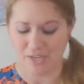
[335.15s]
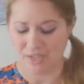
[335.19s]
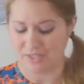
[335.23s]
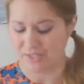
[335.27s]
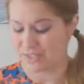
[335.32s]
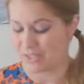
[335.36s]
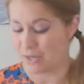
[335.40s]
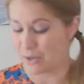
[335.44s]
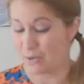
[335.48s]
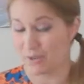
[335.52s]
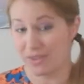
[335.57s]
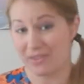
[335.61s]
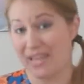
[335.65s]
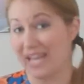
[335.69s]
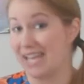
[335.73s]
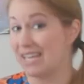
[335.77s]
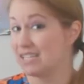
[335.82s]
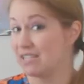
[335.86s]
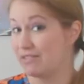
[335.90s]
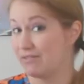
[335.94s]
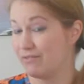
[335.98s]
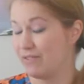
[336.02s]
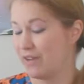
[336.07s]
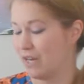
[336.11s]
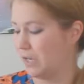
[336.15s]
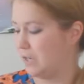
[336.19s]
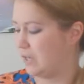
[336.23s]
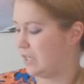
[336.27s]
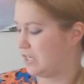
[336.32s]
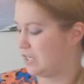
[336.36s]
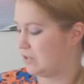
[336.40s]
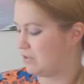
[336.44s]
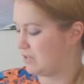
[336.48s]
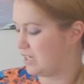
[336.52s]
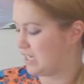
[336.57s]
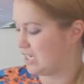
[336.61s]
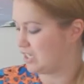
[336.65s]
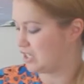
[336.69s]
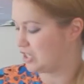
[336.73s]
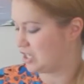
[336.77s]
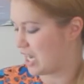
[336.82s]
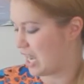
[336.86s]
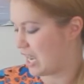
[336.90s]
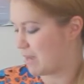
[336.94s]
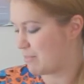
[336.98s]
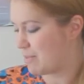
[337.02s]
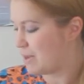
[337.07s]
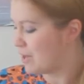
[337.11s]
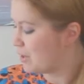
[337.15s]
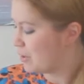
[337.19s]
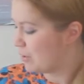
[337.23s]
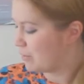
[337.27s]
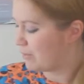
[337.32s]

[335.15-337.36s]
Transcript: So that is a very unique shape.